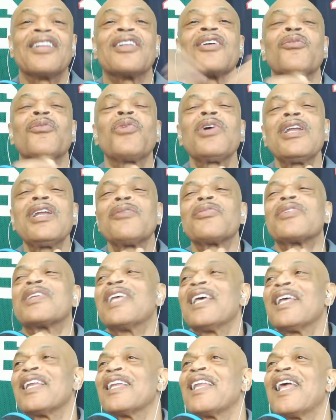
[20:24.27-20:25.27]
What I'm
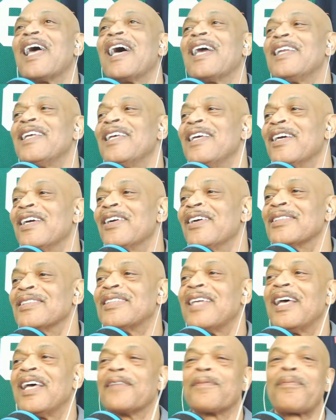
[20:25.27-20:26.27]
getting at here is
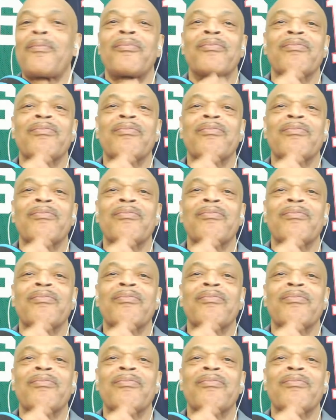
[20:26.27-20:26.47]
that